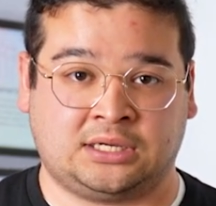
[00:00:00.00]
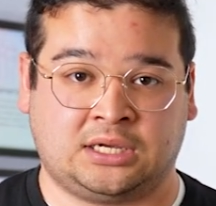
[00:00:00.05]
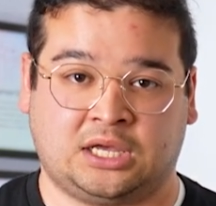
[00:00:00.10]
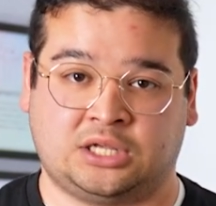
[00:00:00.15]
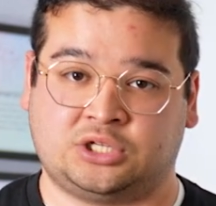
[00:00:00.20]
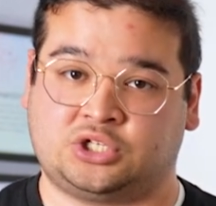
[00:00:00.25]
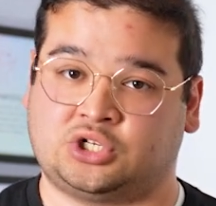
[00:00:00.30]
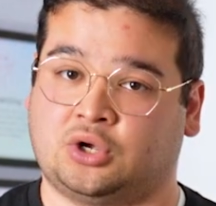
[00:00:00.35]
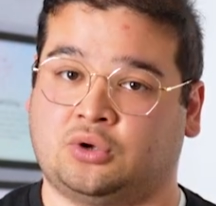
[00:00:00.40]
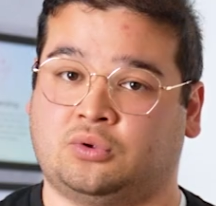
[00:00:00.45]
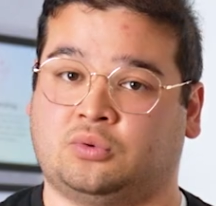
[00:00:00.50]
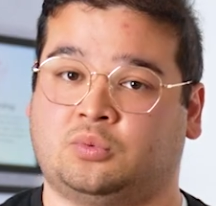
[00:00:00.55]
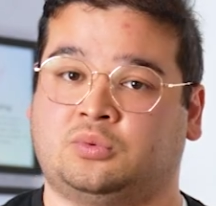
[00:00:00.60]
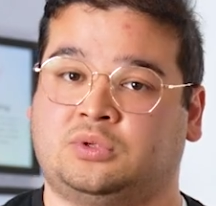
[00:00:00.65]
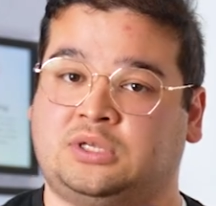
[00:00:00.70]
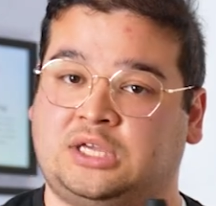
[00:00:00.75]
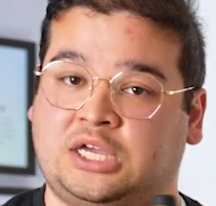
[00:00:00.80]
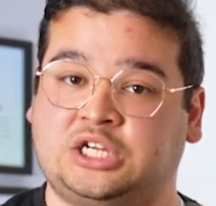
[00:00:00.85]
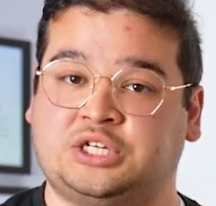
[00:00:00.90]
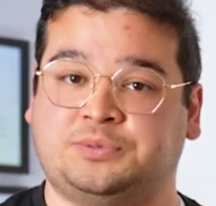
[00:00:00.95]
and
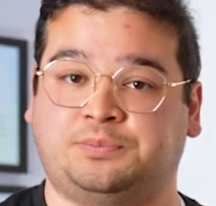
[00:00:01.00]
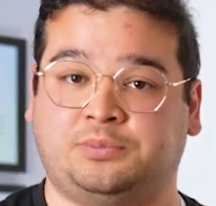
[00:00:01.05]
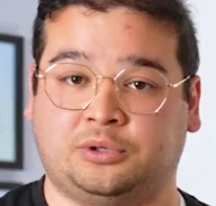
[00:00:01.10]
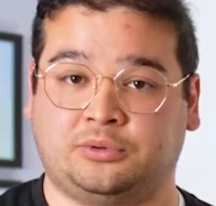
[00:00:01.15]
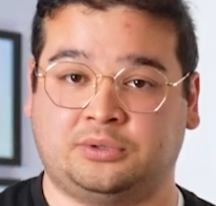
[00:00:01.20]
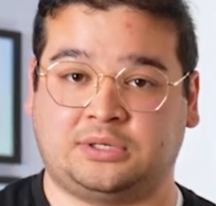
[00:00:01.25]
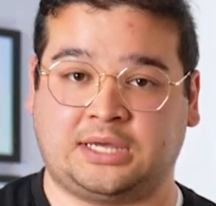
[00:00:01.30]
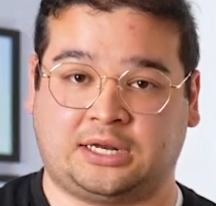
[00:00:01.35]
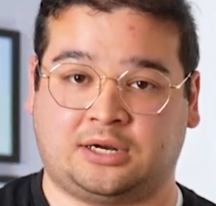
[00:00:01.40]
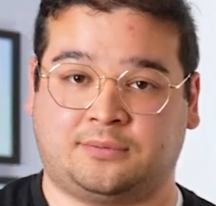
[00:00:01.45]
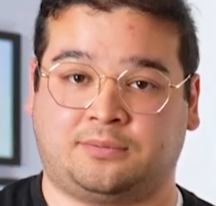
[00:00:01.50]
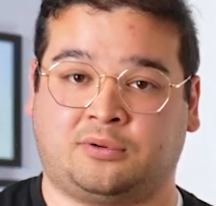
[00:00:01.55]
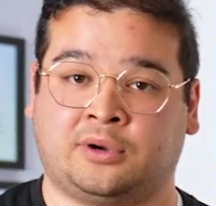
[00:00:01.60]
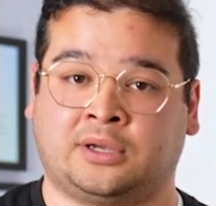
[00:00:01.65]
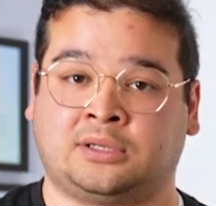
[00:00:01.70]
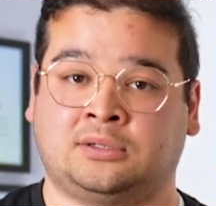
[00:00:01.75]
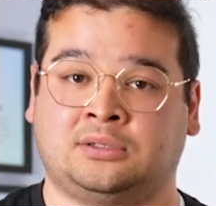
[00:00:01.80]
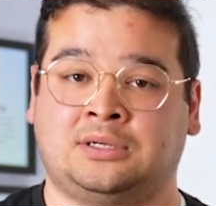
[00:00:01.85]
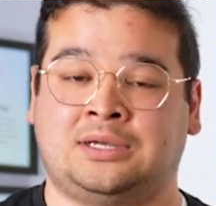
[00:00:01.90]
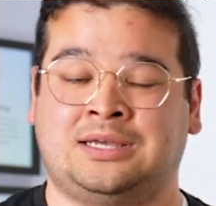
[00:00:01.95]
so each blue data
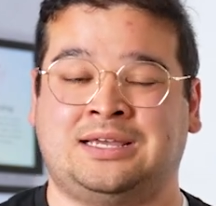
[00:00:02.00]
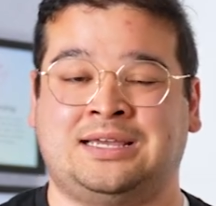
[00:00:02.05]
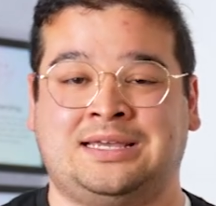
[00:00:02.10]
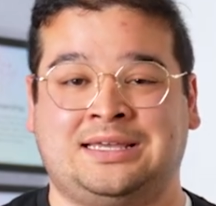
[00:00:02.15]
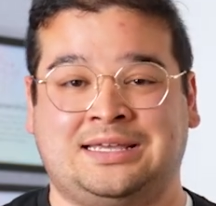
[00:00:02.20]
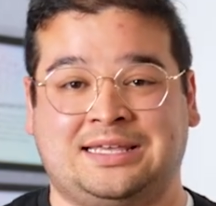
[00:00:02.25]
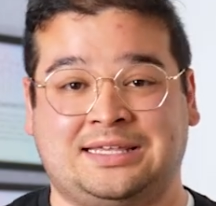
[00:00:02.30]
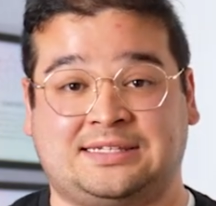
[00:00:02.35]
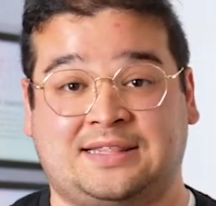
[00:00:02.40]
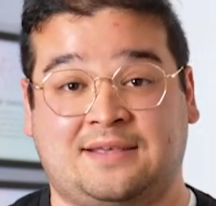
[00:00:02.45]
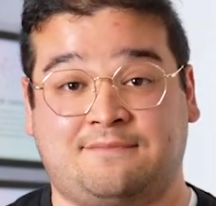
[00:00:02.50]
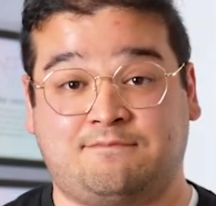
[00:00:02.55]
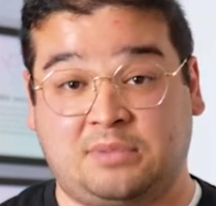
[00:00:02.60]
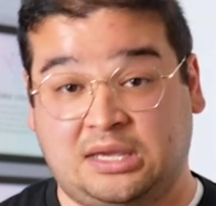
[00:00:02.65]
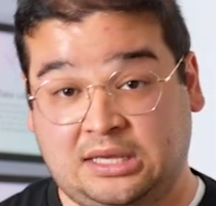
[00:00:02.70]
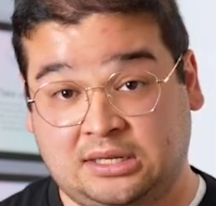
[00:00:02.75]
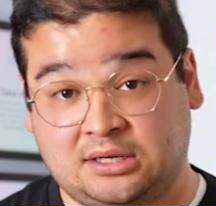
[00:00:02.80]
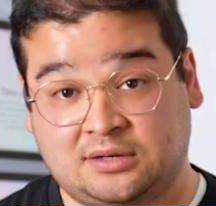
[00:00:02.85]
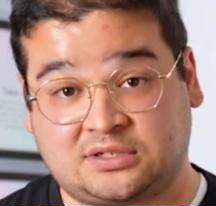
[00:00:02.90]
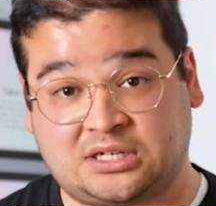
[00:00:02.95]
point is the
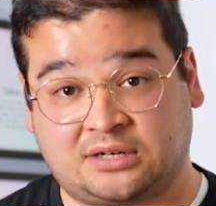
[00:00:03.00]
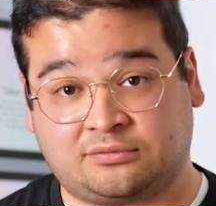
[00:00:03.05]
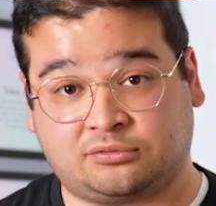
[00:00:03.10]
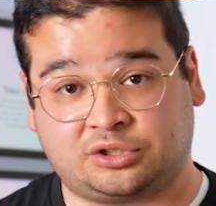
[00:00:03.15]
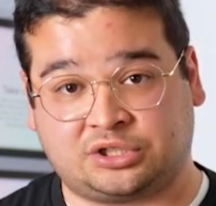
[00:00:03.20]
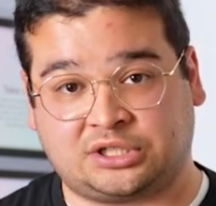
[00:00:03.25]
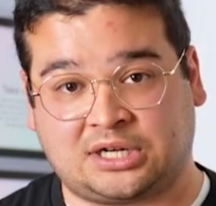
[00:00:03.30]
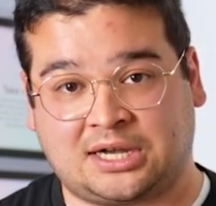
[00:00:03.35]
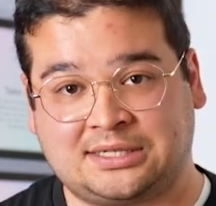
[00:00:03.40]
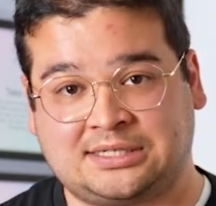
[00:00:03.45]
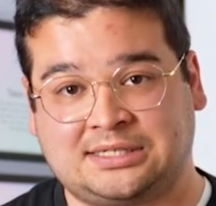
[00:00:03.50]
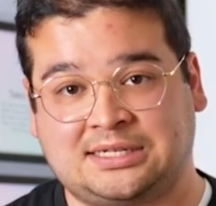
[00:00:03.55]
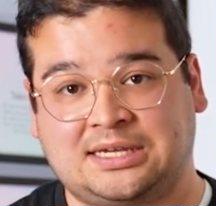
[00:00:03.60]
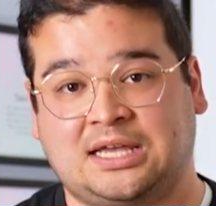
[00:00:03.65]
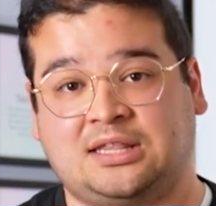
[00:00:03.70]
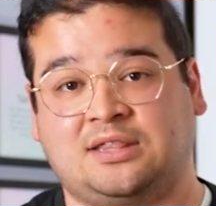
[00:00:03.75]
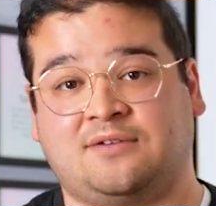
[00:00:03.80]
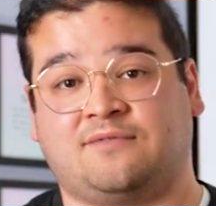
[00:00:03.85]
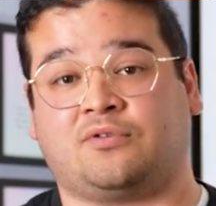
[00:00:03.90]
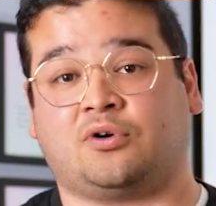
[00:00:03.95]
mean of several shots,
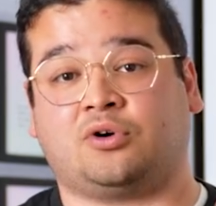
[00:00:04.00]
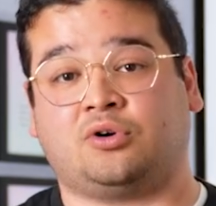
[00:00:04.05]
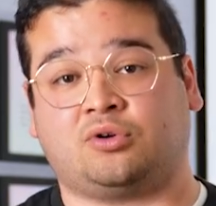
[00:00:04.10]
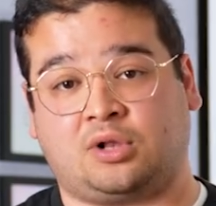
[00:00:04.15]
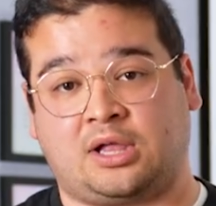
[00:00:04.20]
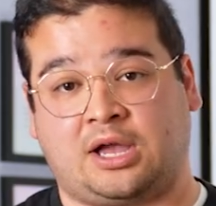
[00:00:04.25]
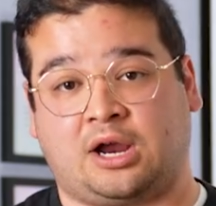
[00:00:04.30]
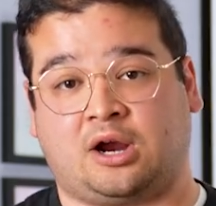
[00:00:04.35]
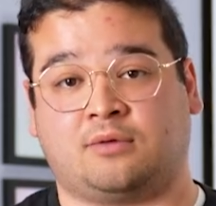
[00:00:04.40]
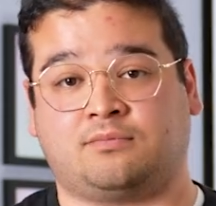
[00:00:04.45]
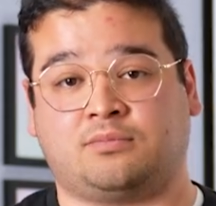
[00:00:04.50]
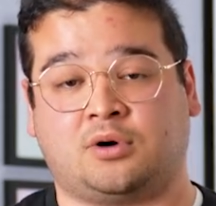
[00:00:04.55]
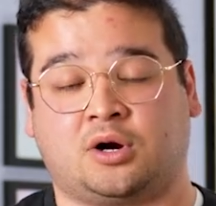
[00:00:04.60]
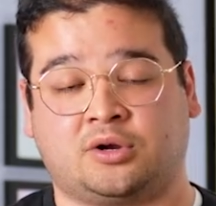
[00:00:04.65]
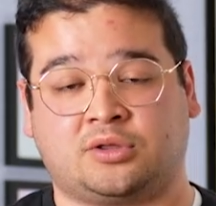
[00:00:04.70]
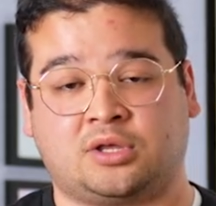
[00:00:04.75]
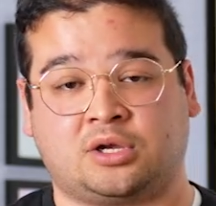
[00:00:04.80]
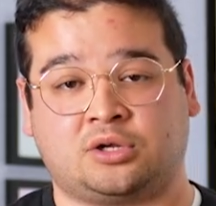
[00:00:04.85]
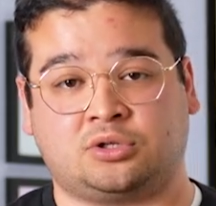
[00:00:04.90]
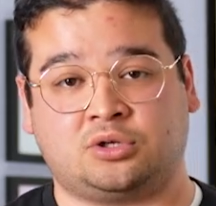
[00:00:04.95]
and the vertical error
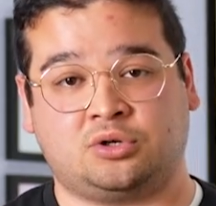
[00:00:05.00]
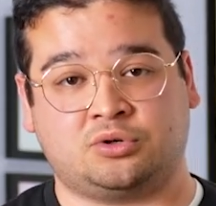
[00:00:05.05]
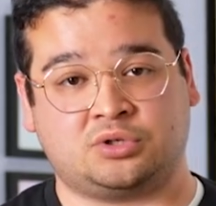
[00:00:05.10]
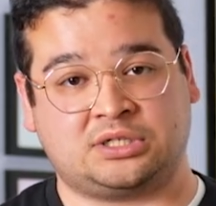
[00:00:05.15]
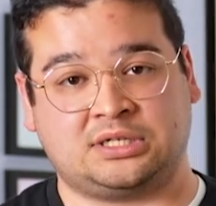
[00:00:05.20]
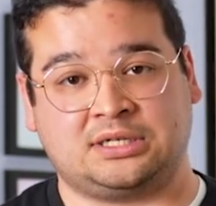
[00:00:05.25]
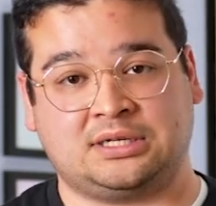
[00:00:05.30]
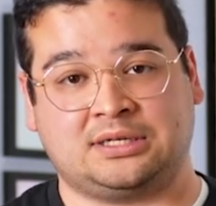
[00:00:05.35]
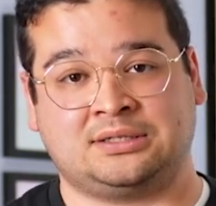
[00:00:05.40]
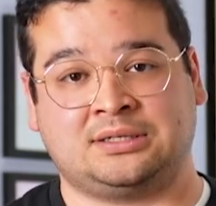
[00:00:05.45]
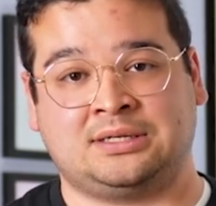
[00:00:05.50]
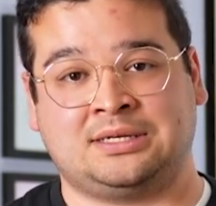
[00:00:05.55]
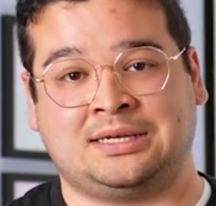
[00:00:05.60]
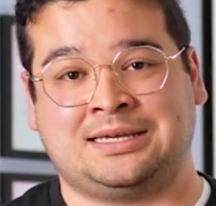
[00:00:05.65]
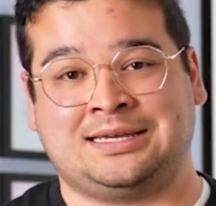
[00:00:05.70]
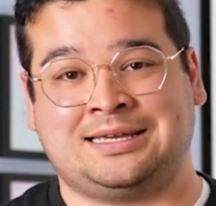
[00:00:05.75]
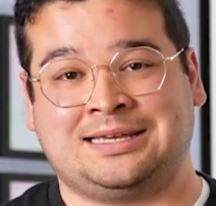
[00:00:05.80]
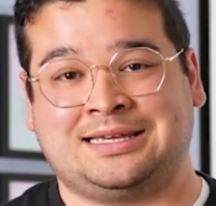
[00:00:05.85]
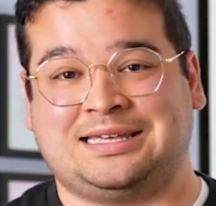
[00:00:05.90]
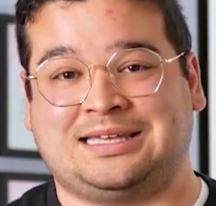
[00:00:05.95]
bar that you're seeing
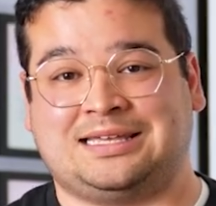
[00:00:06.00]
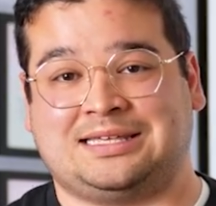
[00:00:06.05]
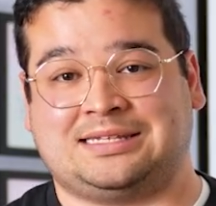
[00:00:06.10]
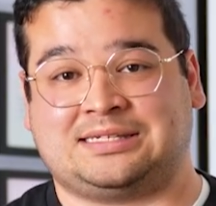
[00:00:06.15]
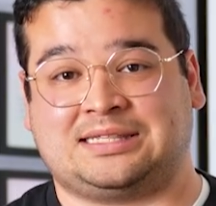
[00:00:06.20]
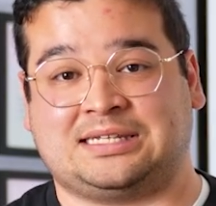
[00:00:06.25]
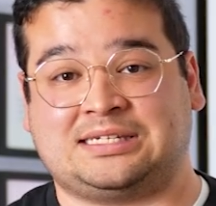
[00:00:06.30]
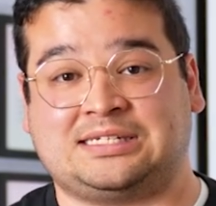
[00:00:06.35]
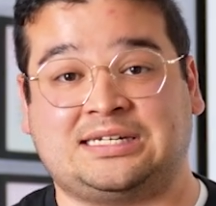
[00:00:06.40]
is the